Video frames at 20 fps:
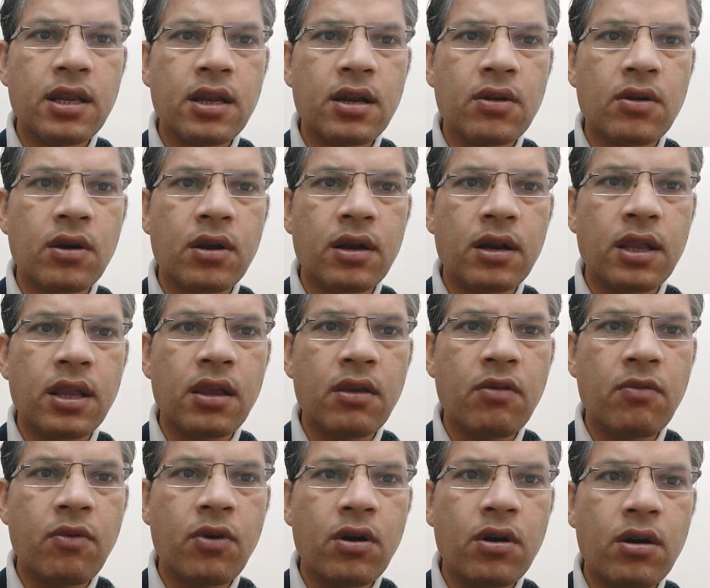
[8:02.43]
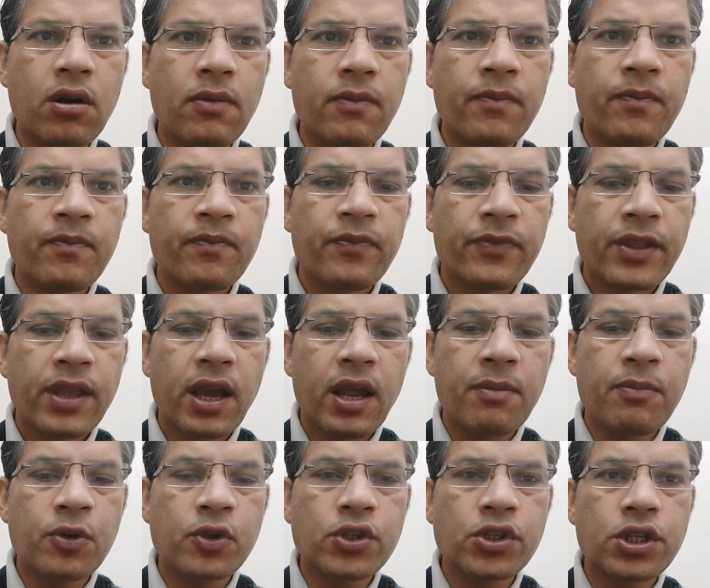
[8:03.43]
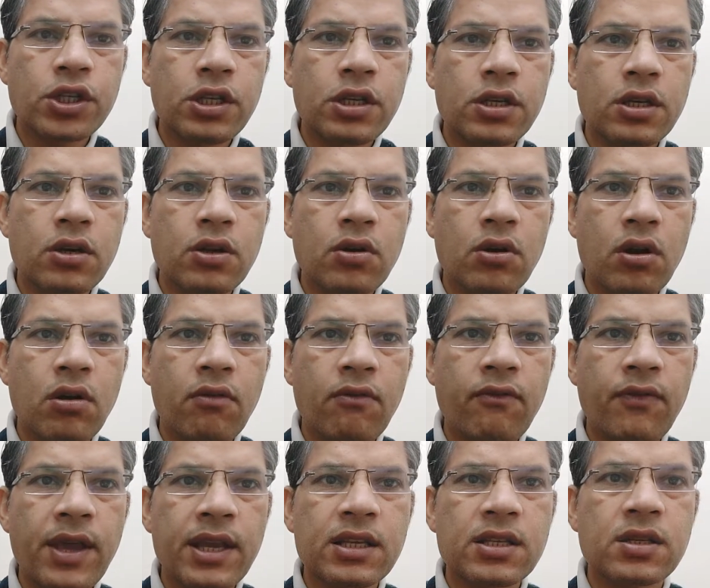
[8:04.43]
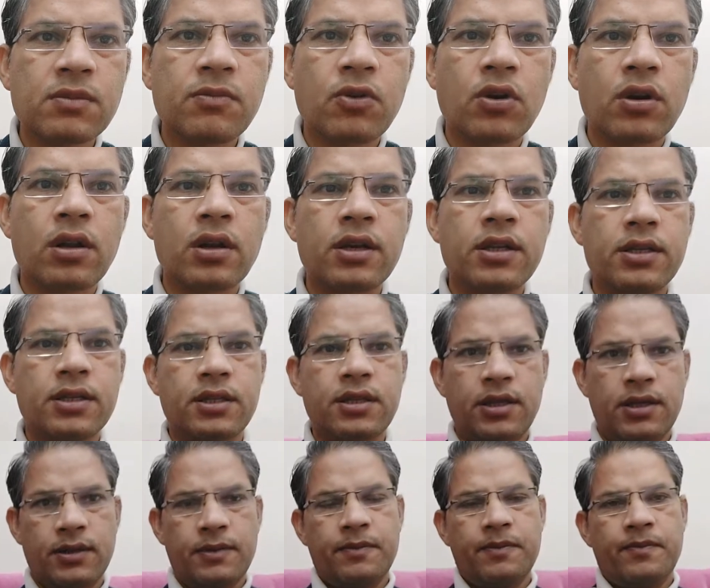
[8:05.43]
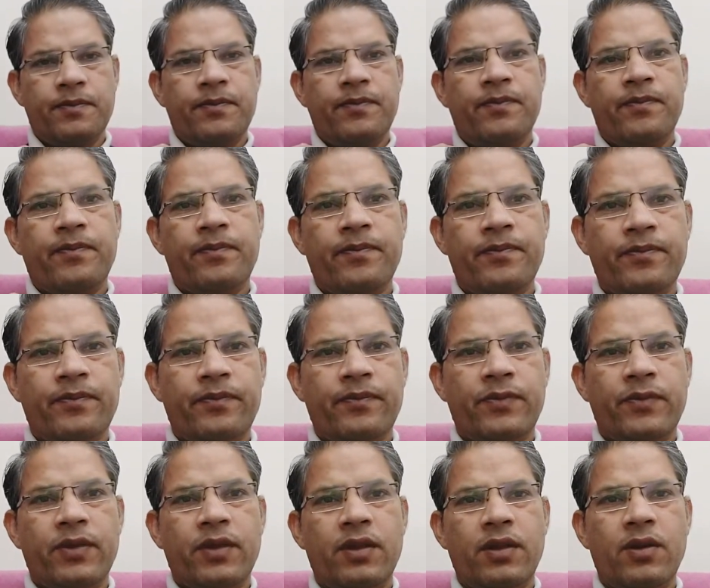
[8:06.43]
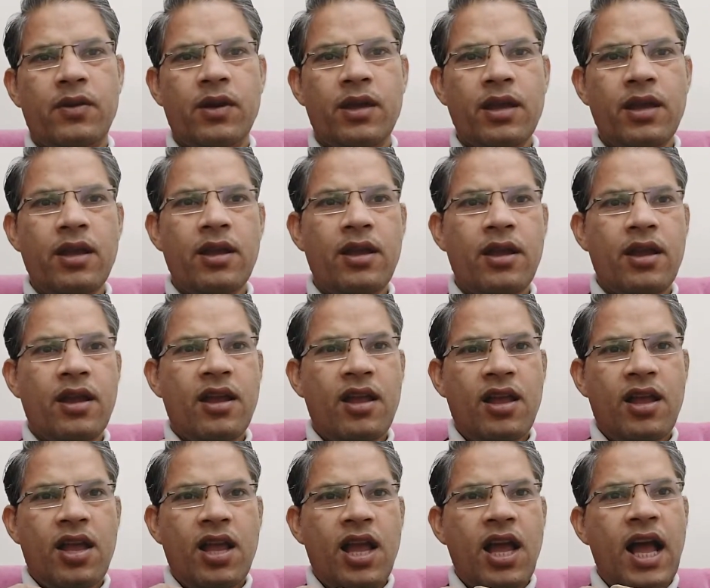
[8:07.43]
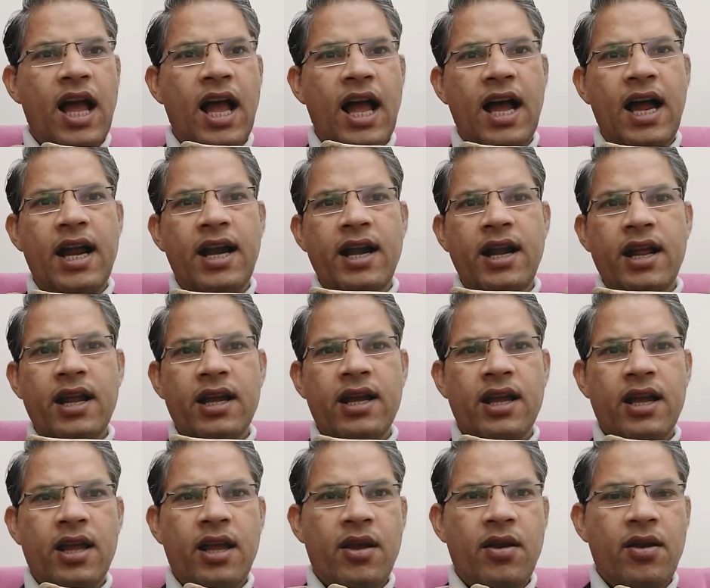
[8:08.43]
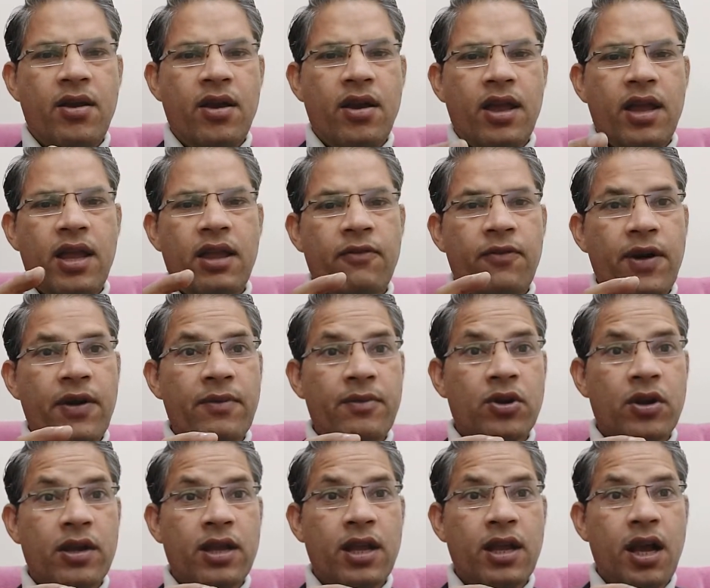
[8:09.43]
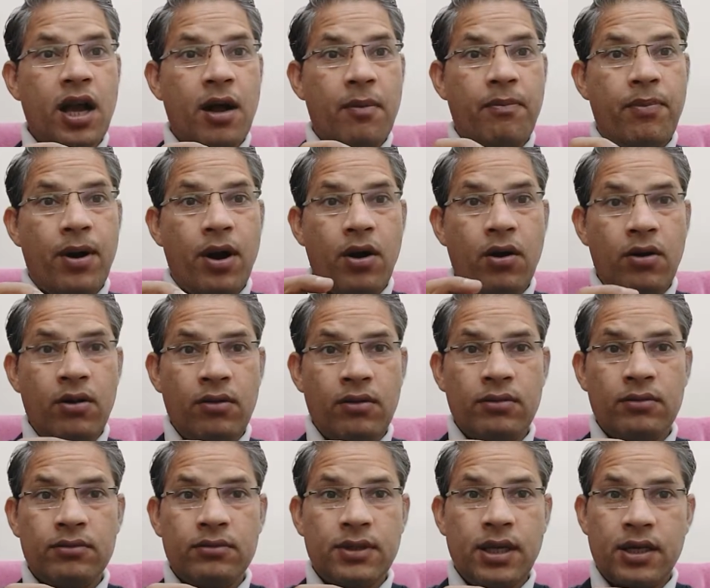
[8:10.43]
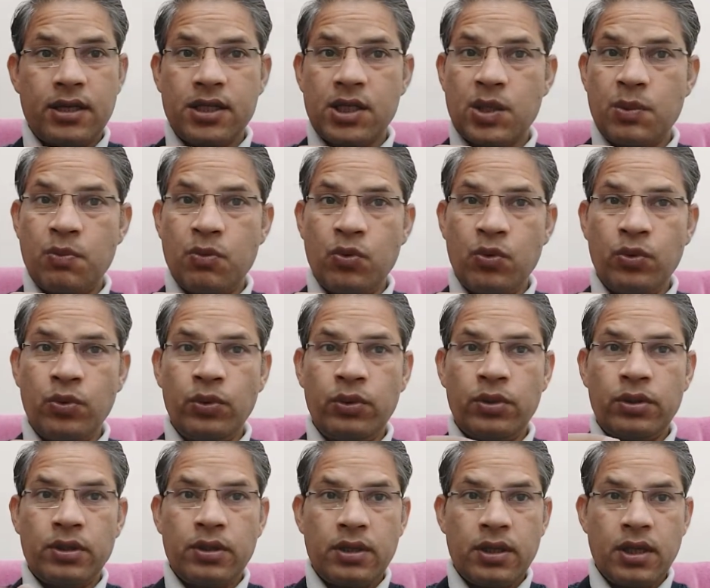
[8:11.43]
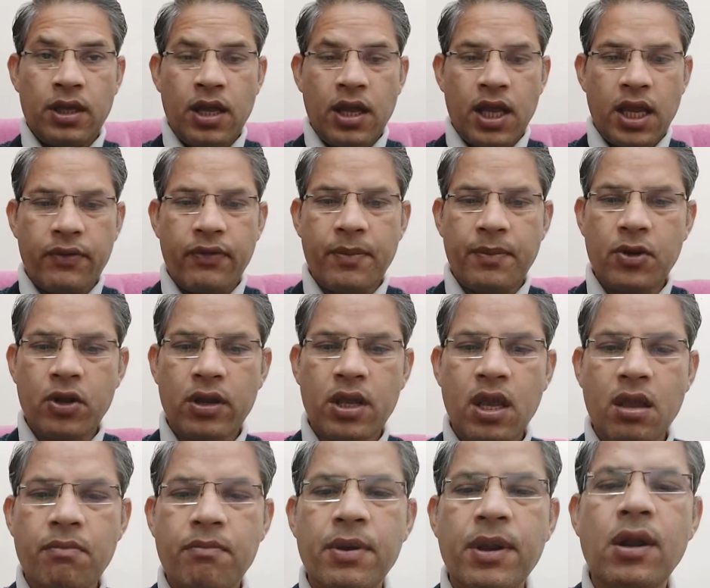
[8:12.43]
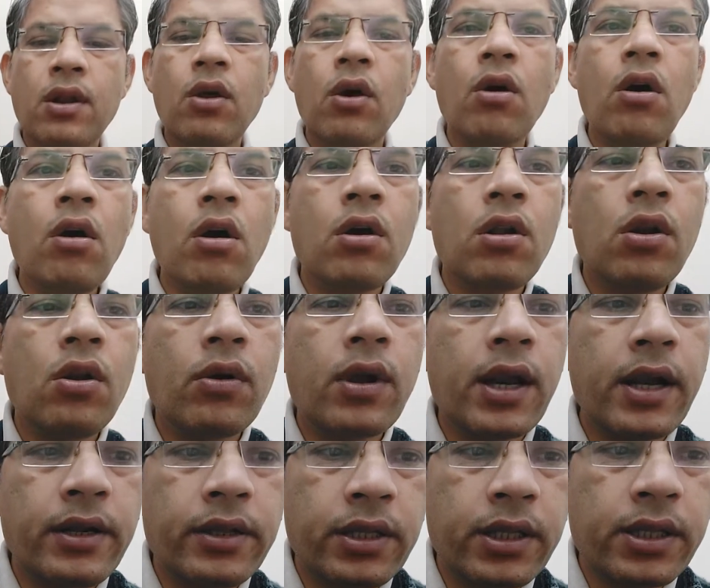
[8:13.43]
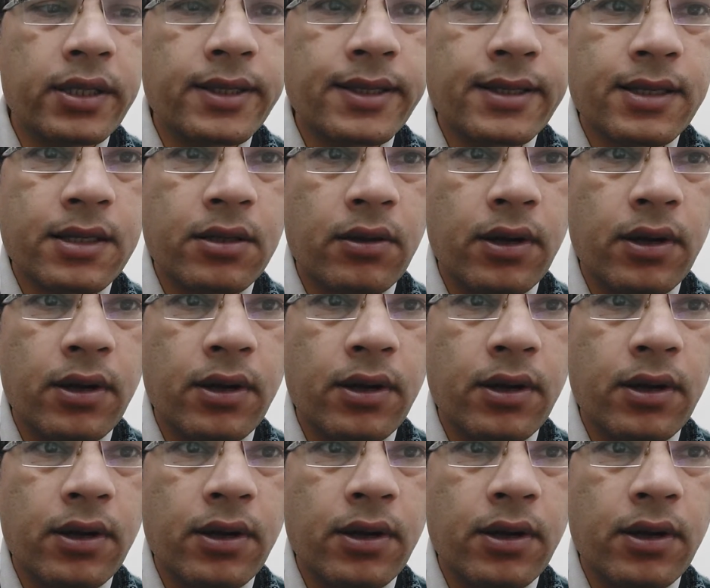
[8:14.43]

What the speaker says: concave border and posterior convex border is there. Okay, and if I'm talking above, that is smooth. If I'm talking below, look at this.